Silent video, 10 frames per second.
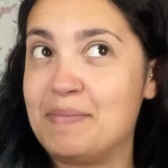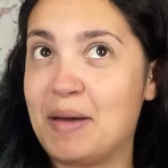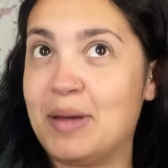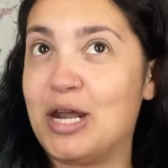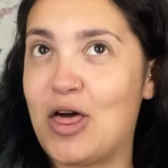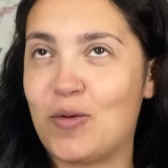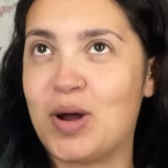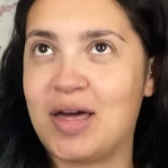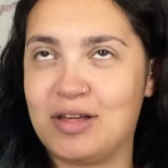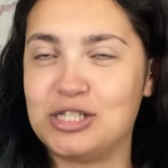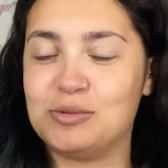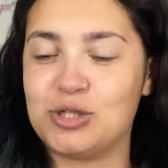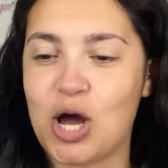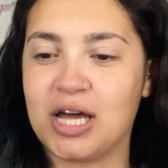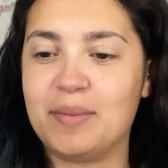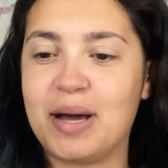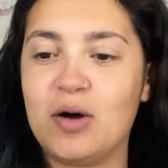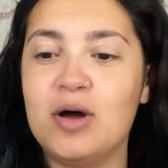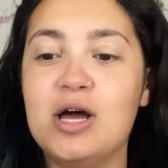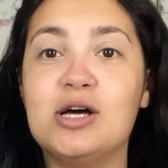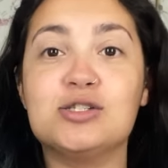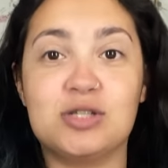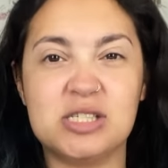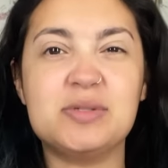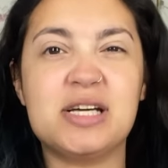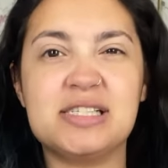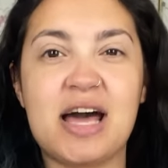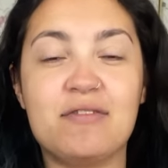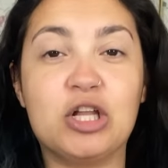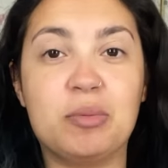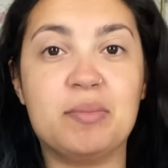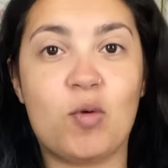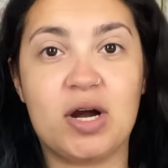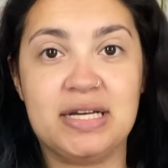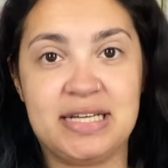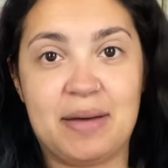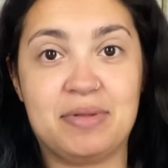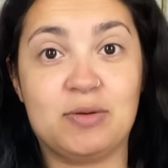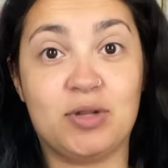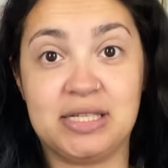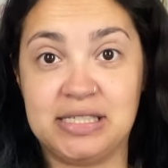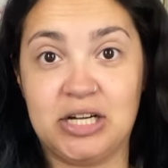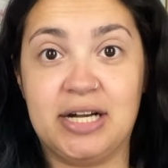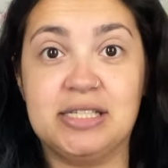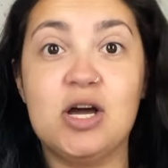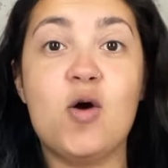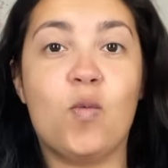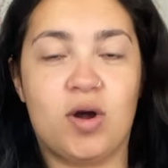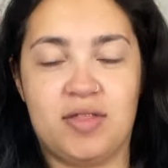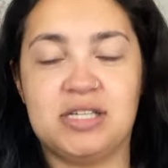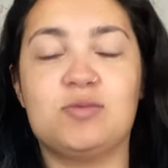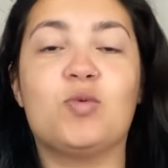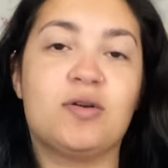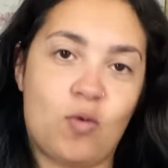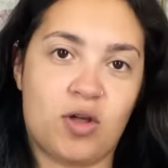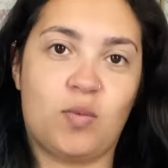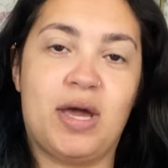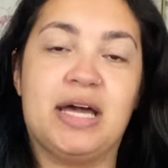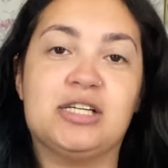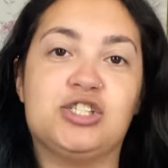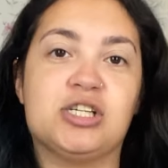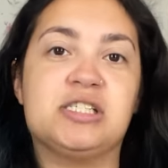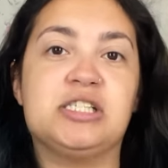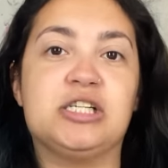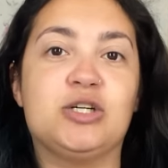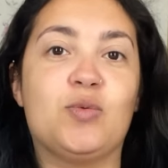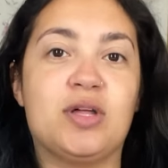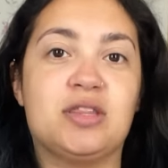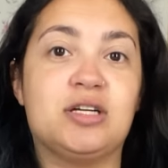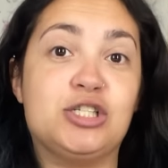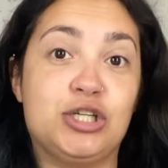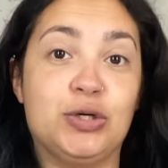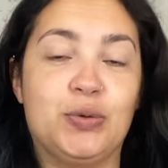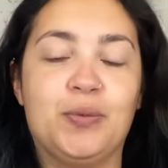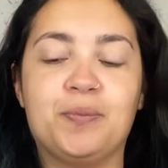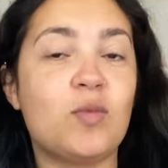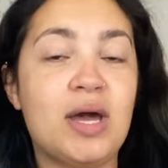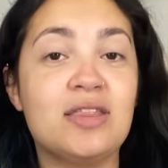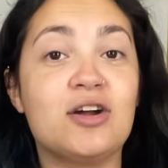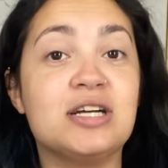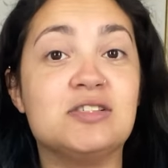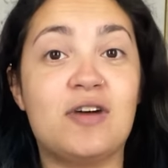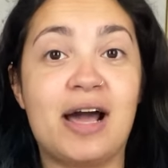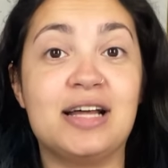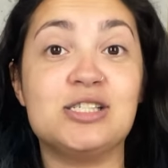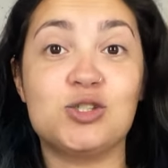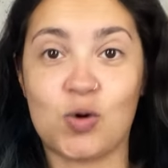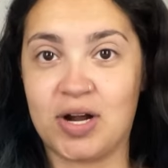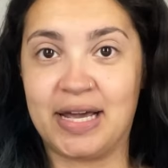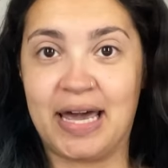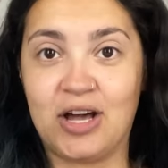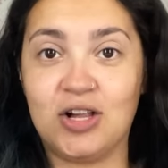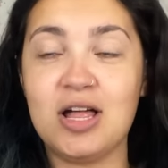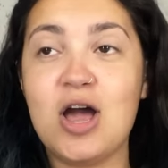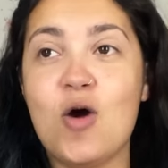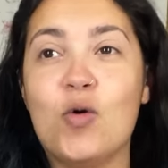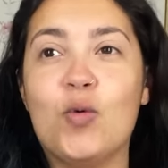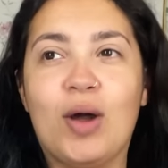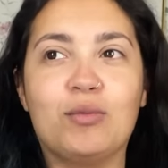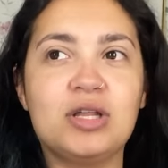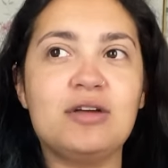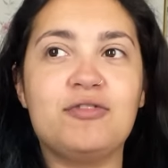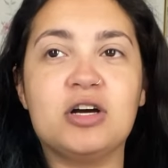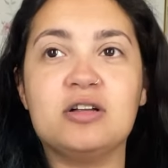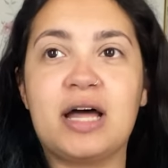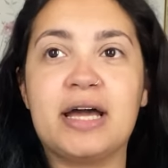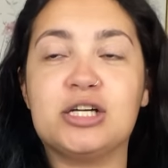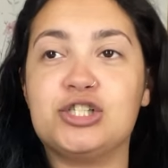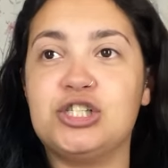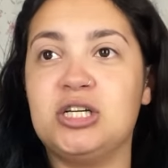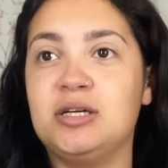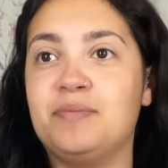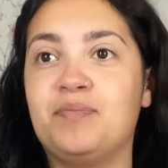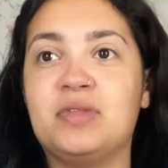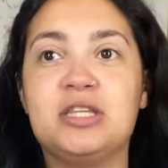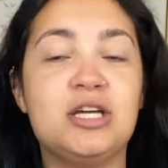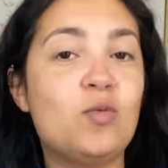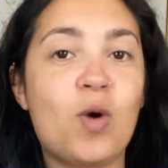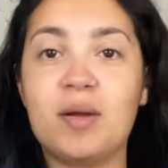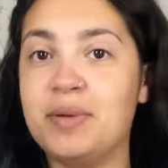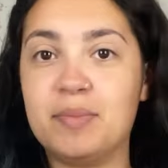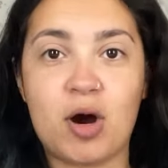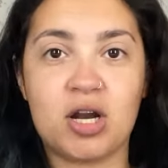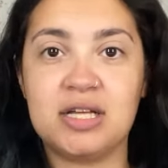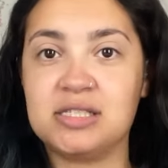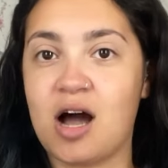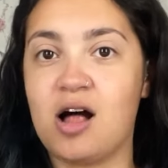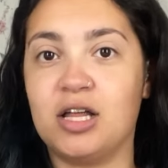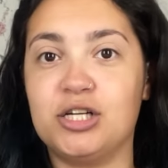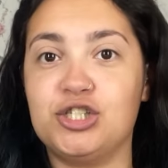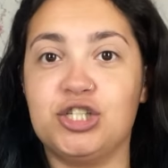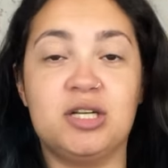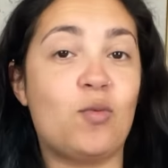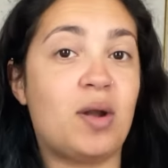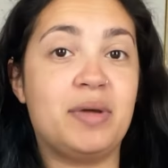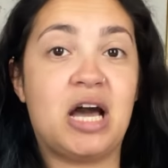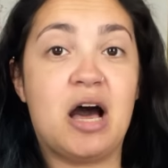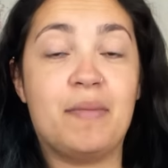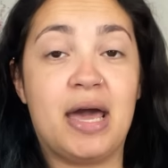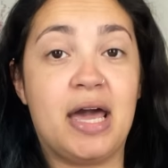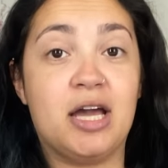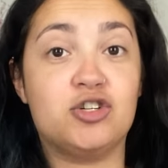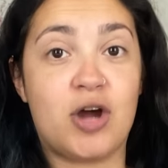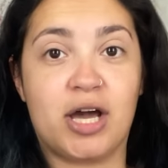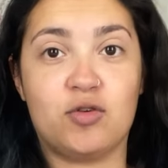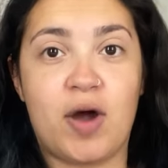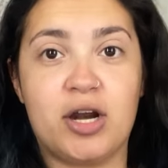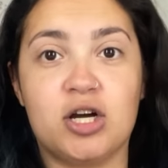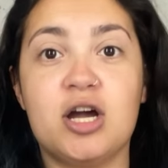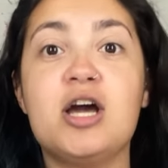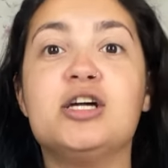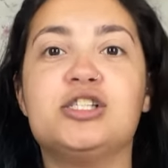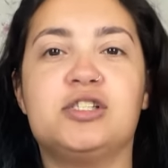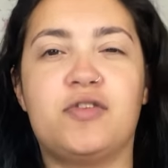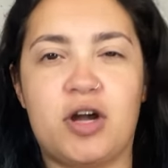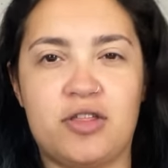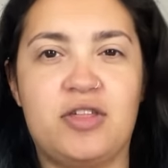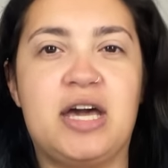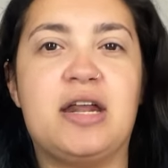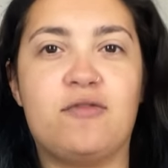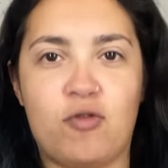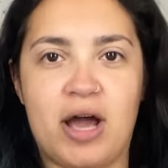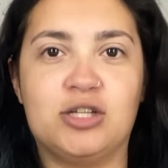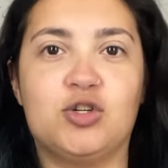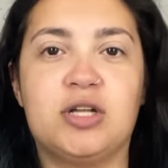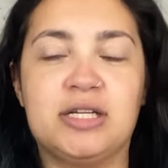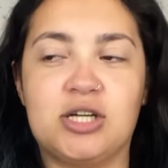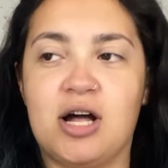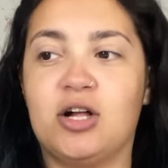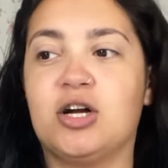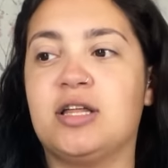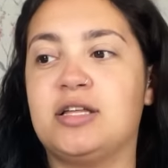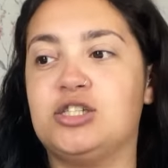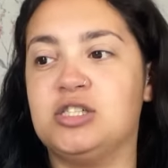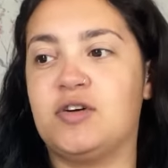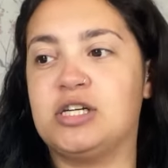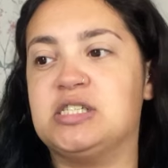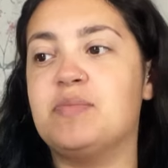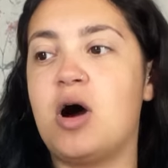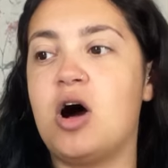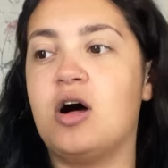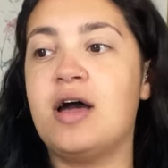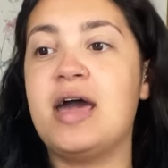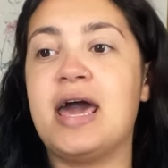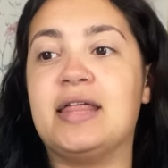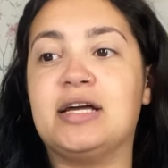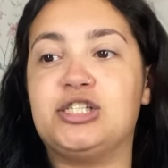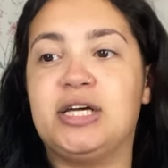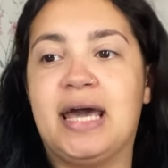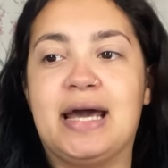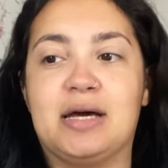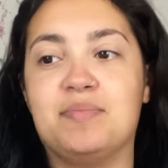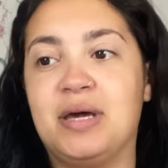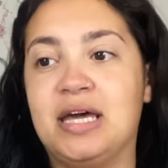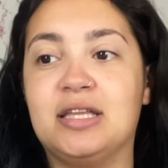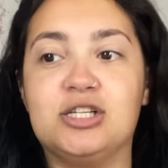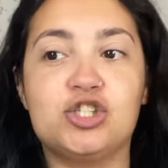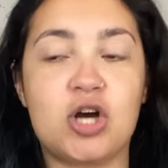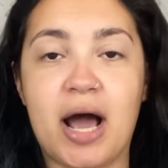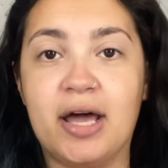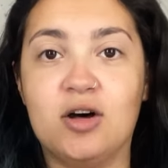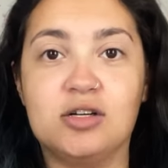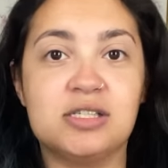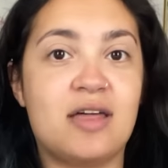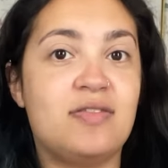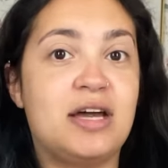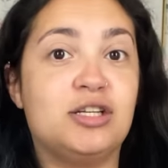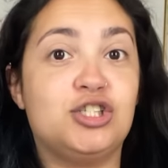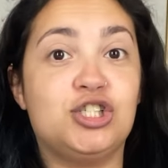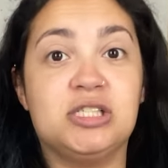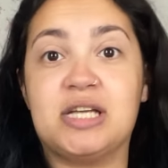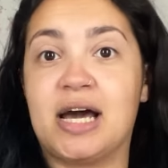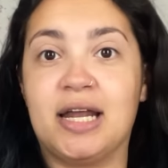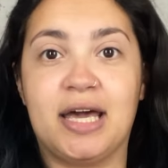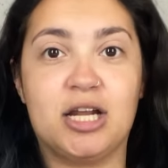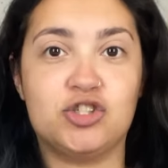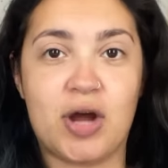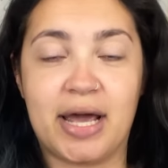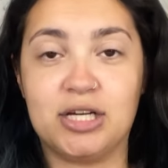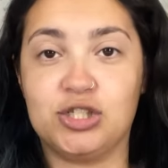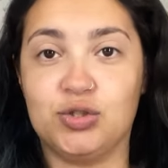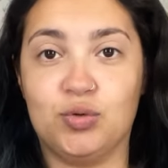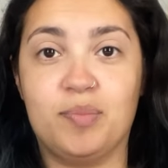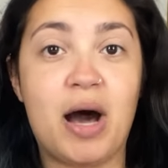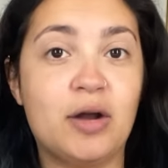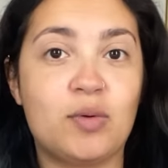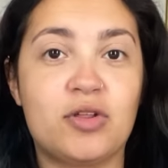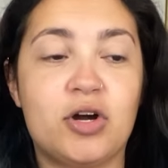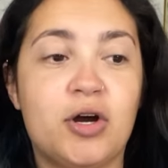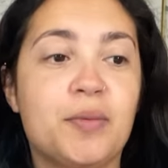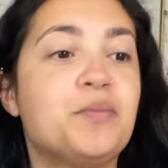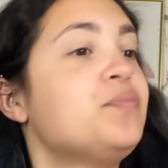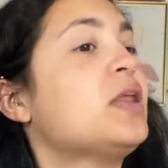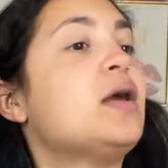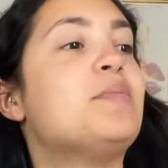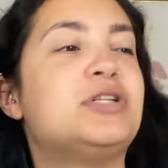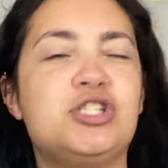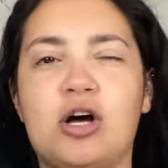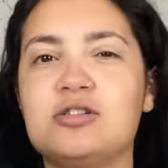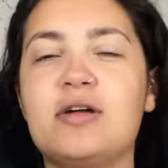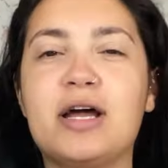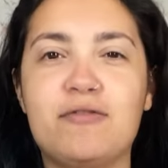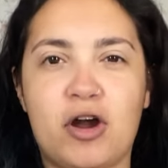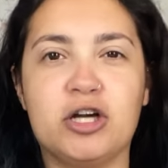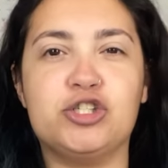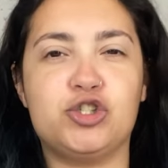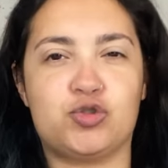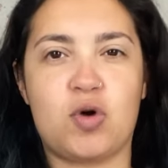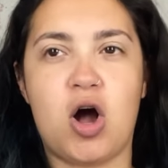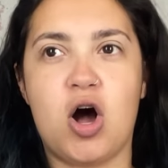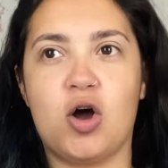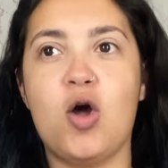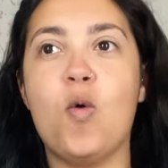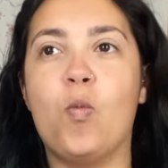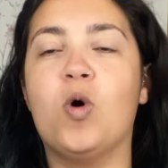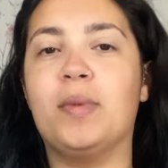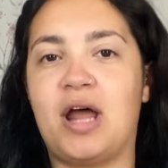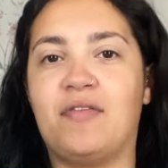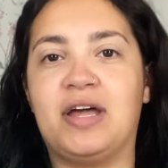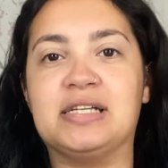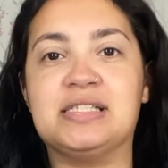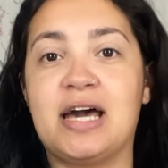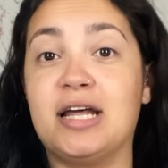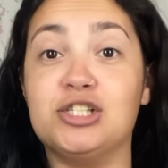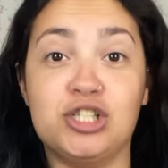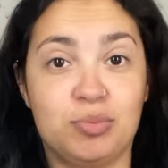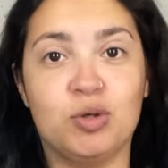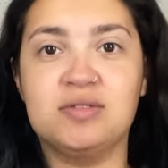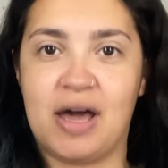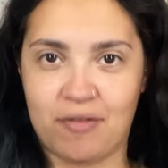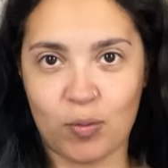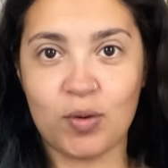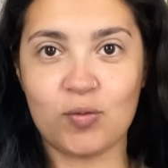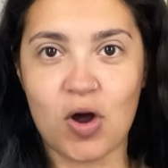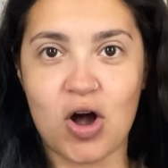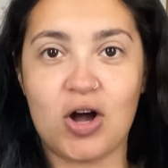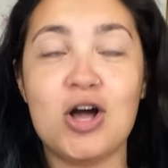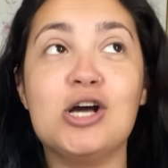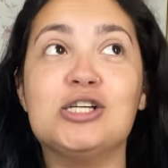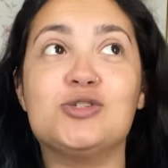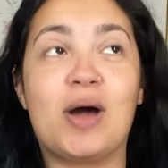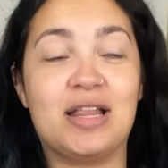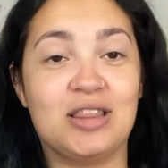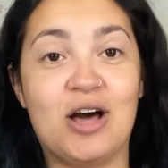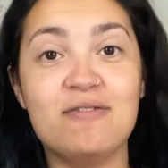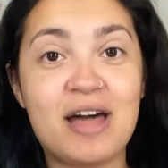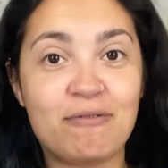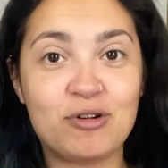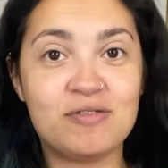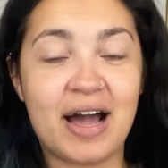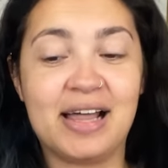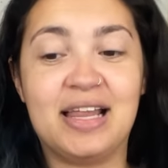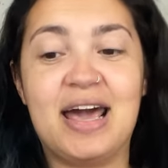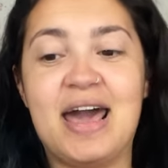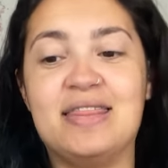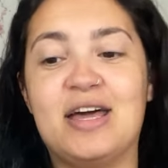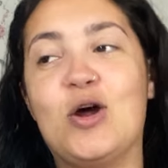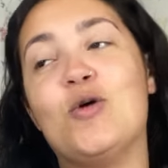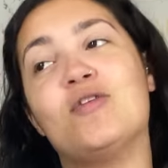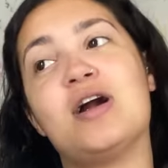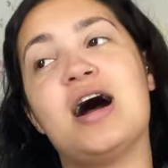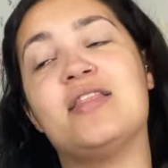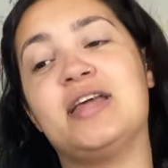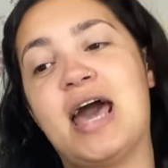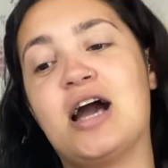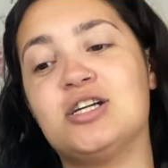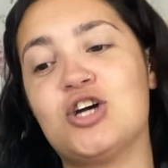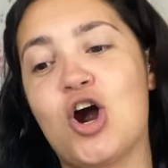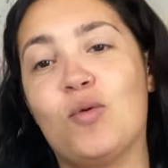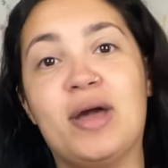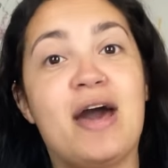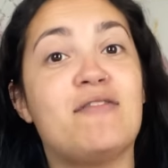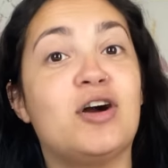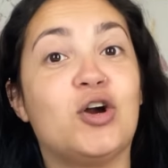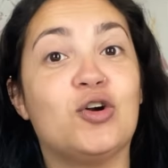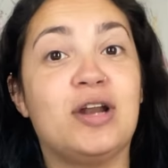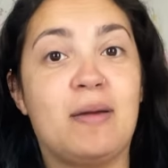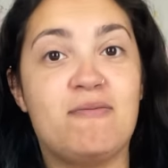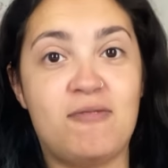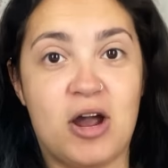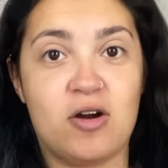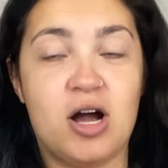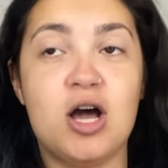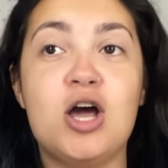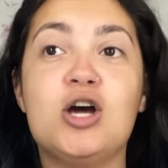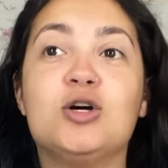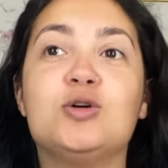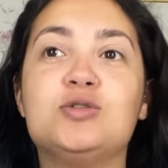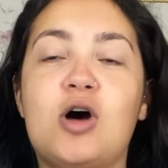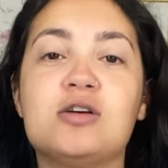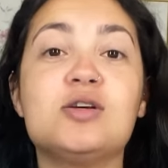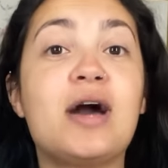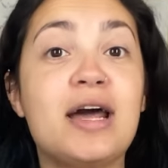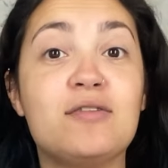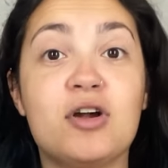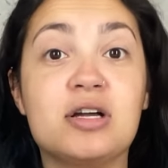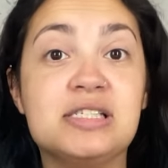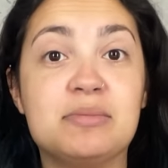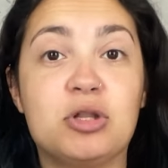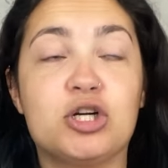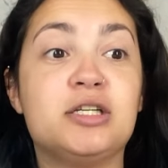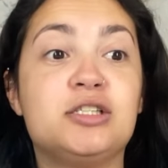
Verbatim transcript: maybe another one I think she was talking about. So this one does have a little bit more in depth with the series, where Fourth Wing is just still with the 2. Fourth Wing, there is Violet Sorrengale, who I really feel like she didn't want to be a part of this college. She didn't want to become a dragon rider. She's very thin and fragile. They tell her that she's very small and that she can't compete in these trials and then she's not going to get a dragon to bond with her. But she's also like a very strong woman on the inside and she proves everyone wrong. So I love that for Violet. And then over on the ACOTAR, we have a girl named Feyre, who's also kind of very similar.